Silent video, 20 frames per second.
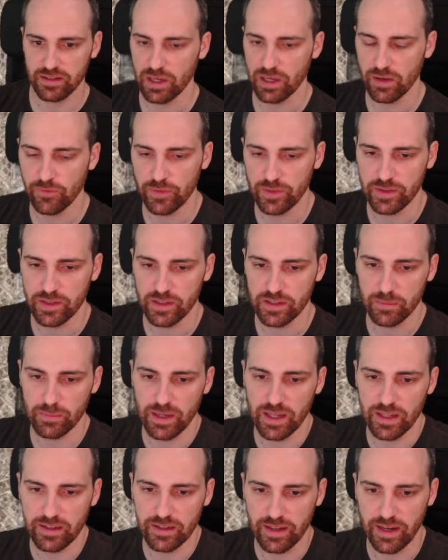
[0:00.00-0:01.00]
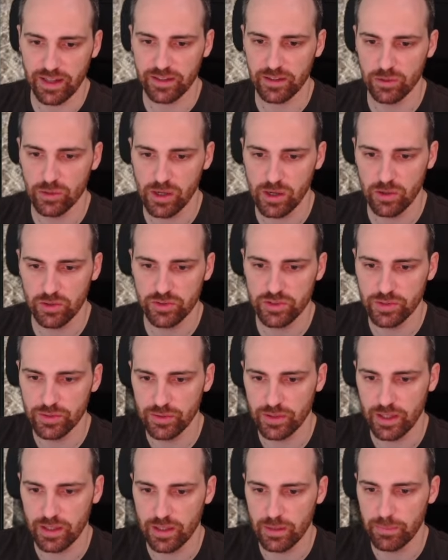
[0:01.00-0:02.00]
we have in the terminal the latitude and
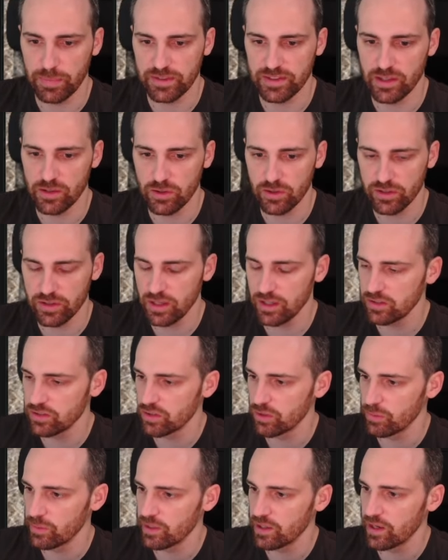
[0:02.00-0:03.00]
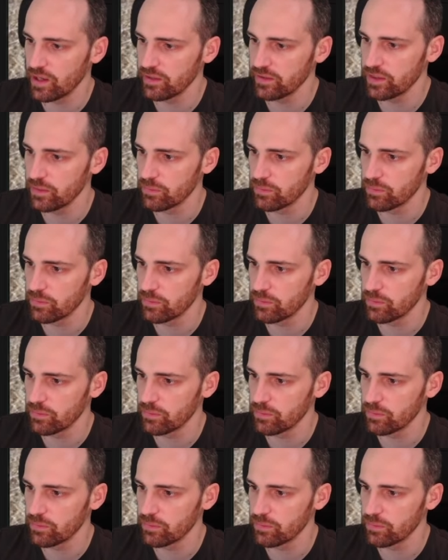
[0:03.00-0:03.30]
longitude and the pixel coordinates, so we can